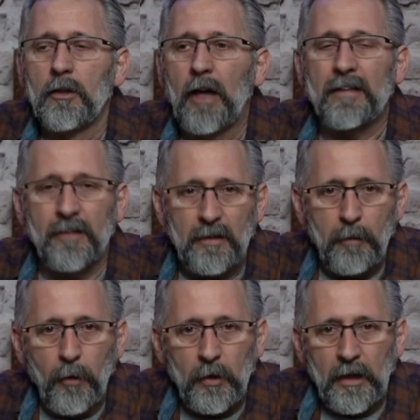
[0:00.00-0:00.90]
I sent the
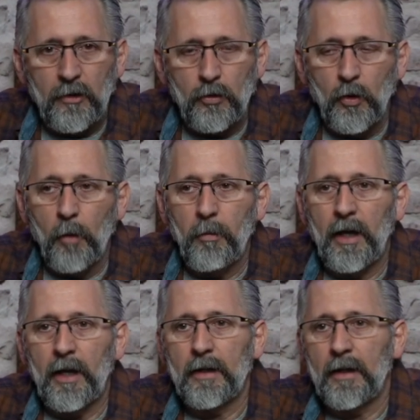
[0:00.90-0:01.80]
book in to them,
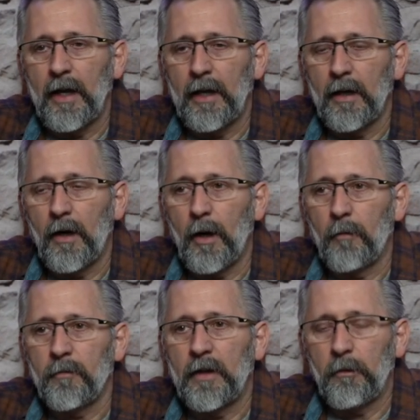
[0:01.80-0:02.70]
and they
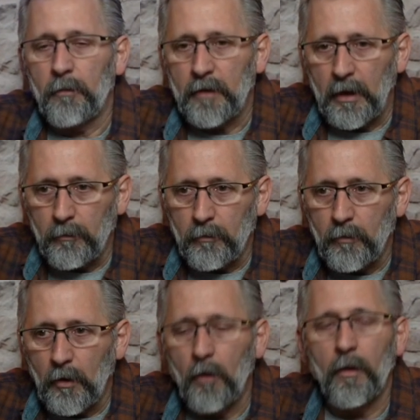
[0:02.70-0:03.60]
or
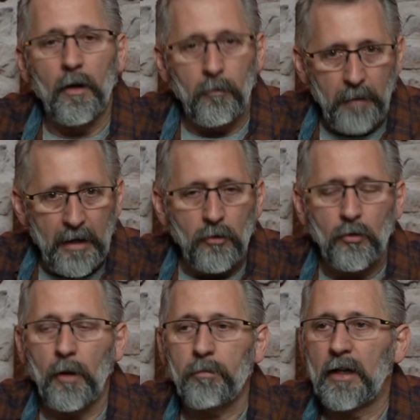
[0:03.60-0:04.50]
the
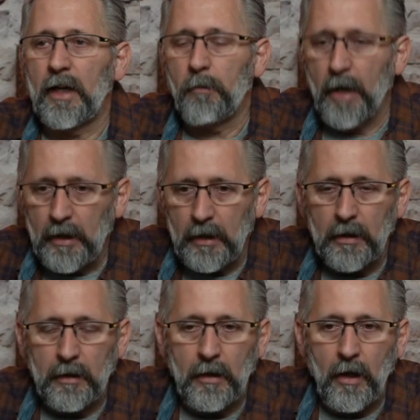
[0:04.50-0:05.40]
manuscript, and they read it
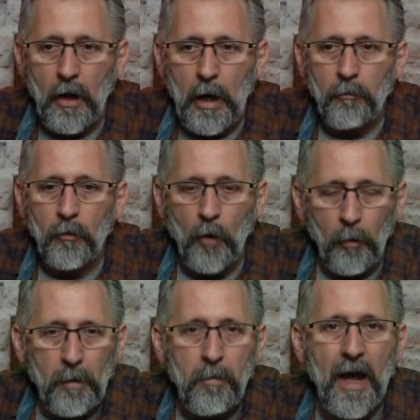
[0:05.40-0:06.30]
and wrote
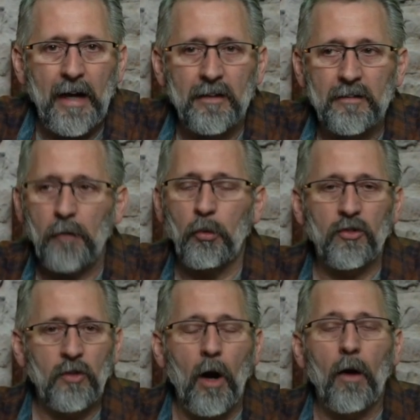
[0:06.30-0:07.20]
me back and said, we're
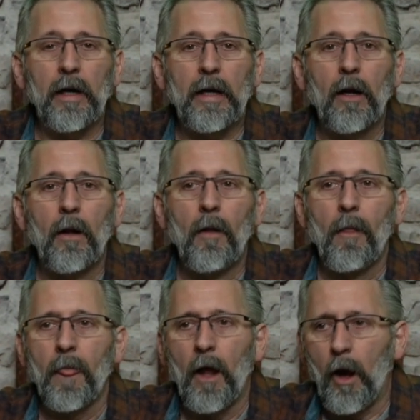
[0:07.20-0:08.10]
sorry.
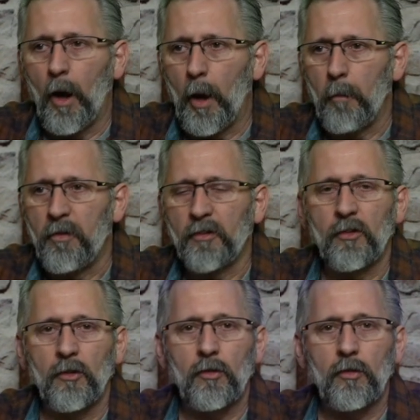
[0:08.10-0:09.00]
This
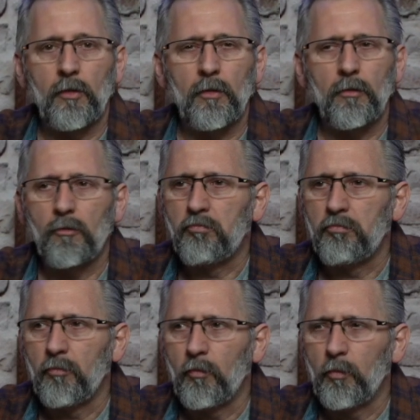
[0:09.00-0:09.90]

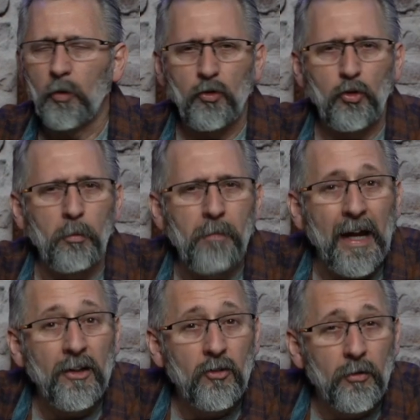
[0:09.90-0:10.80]
was too
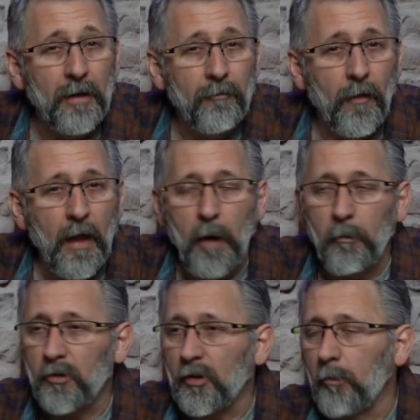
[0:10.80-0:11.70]
mainstream for them
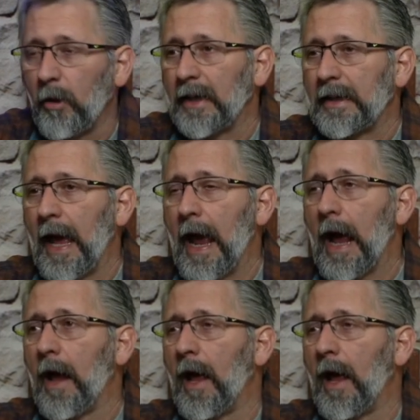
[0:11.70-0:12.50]
or something like that.